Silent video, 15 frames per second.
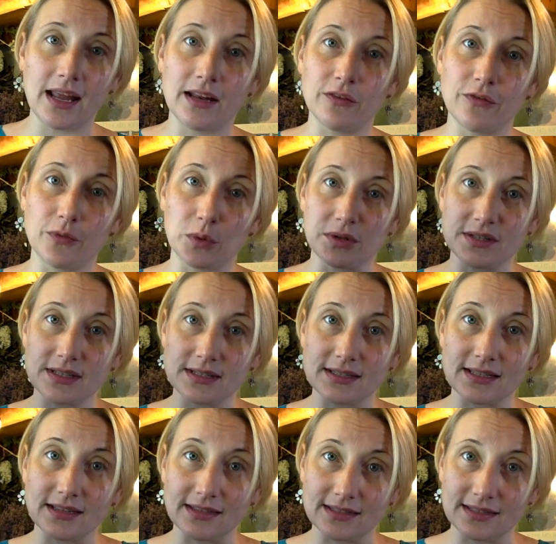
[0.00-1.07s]
and it
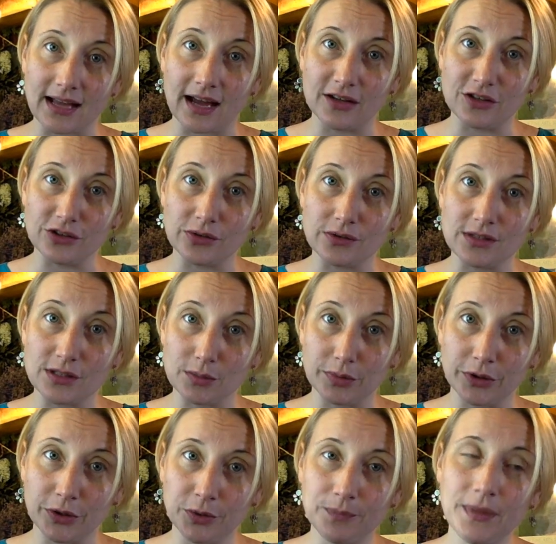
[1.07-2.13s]
forces the side shoots to
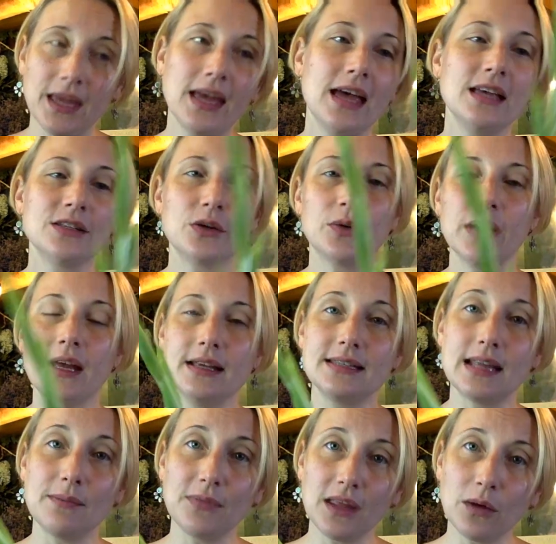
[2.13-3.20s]
bloom. So
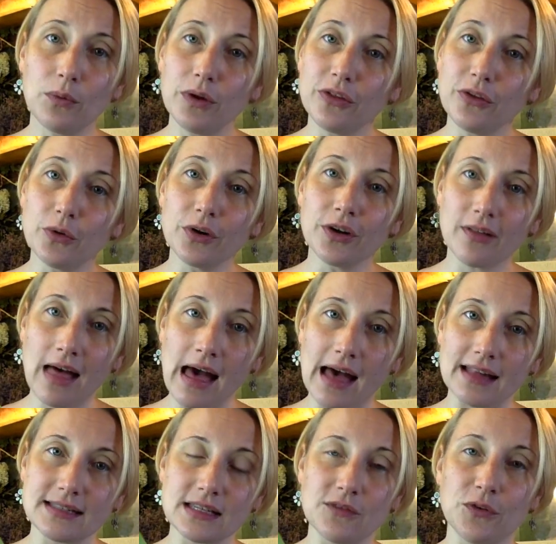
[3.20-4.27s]
same thing with your
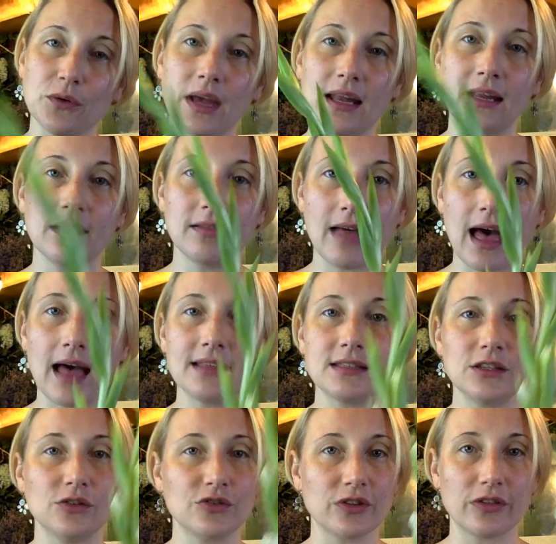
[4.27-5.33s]
glads. If you get in glads,
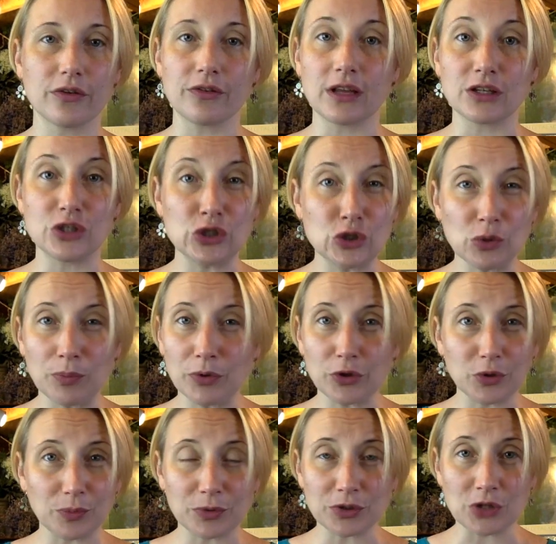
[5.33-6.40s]
usually they're like super
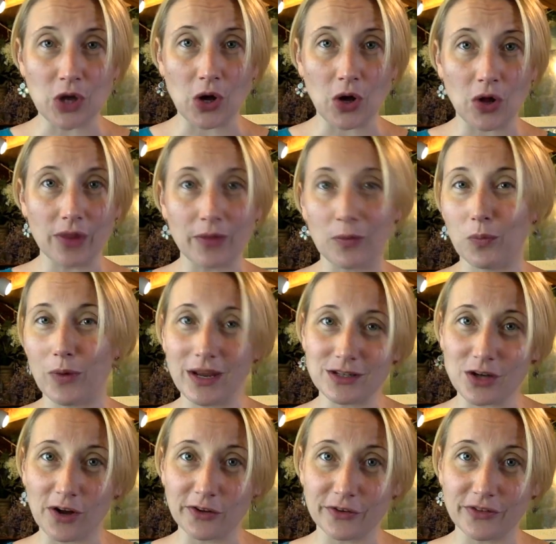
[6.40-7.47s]
duper tall, like way
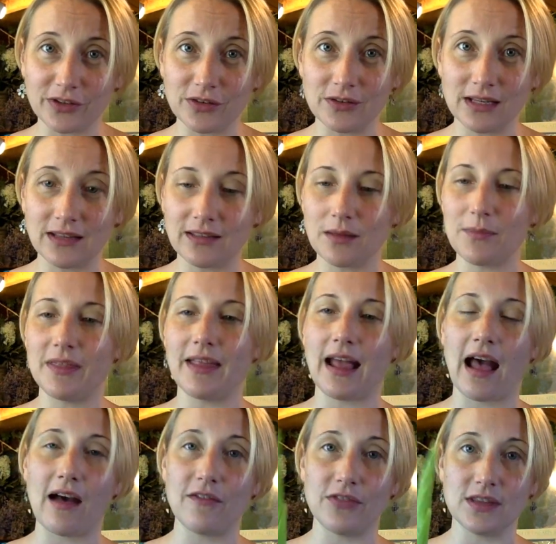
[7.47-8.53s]
taller than you need them, and they
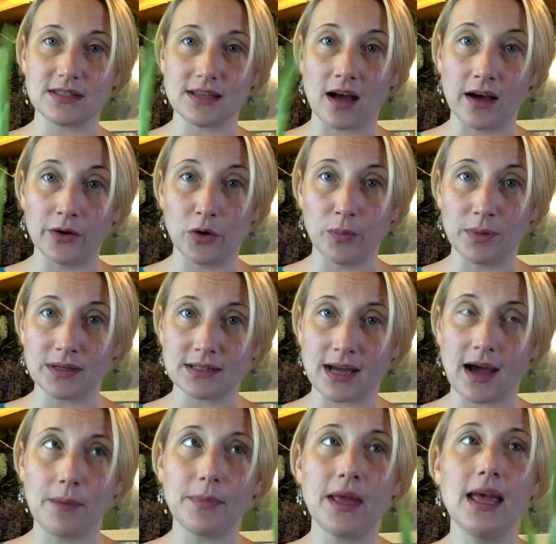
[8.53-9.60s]
have this unopened
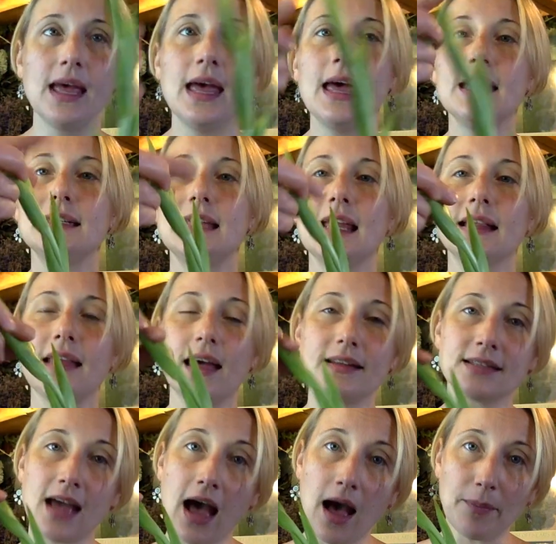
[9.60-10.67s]
top. Take that
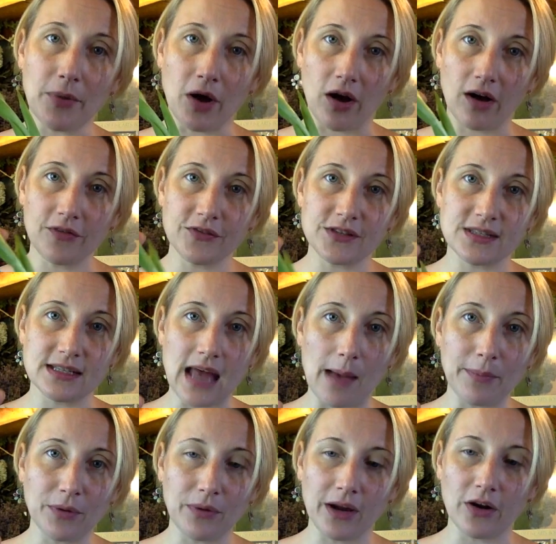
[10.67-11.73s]
top off,
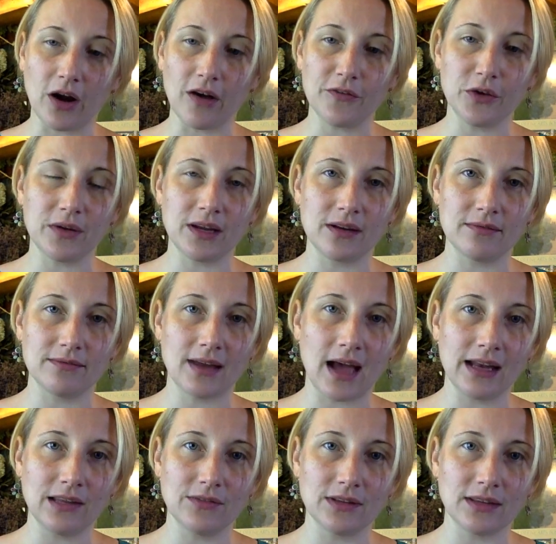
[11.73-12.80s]
snap it right off. You can
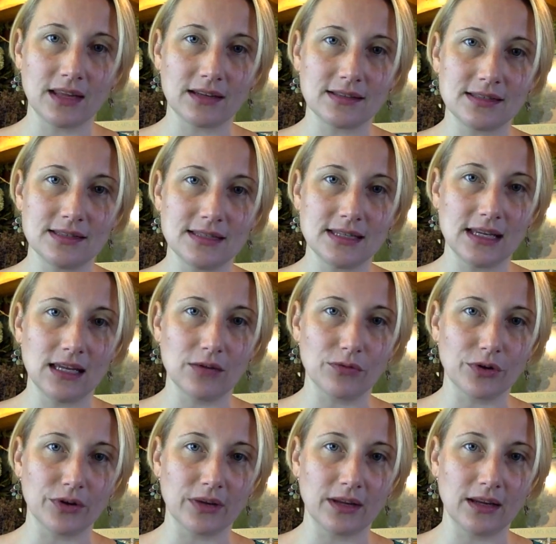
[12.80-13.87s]
not even like see
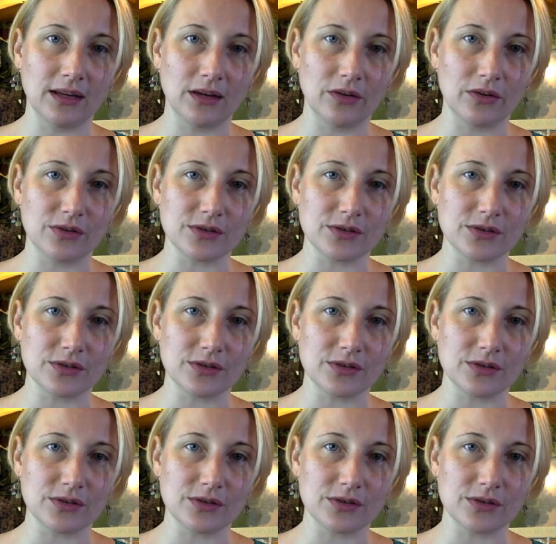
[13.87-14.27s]
really,